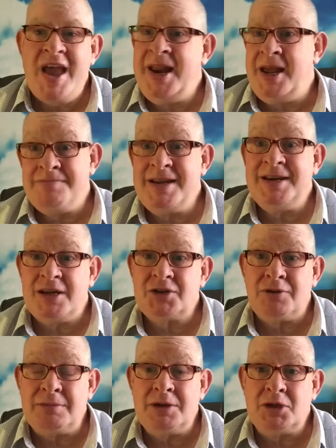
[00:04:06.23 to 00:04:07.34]
and I mean
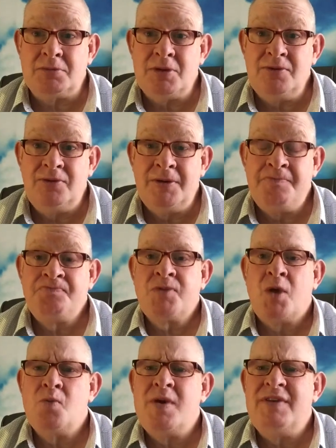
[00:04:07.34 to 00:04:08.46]
extremely smooth,
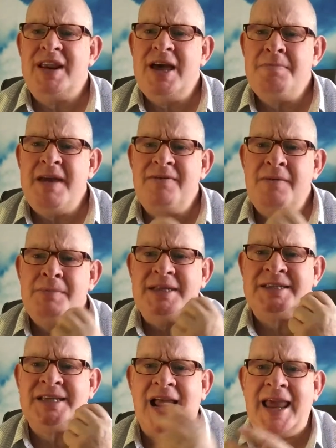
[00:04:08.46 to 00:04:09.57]
with a little bit of a
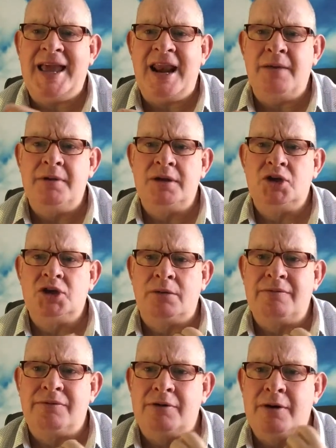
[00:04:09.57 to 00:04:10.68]
metallic element
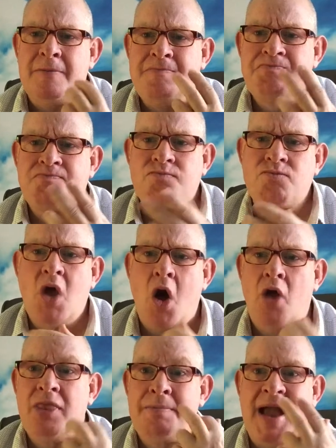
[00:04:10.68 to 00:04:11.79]
showing through
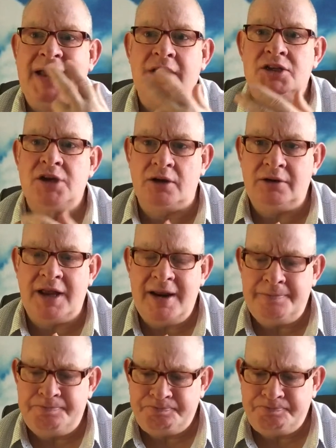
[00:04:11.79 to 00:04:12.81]
on the back of the tongue there.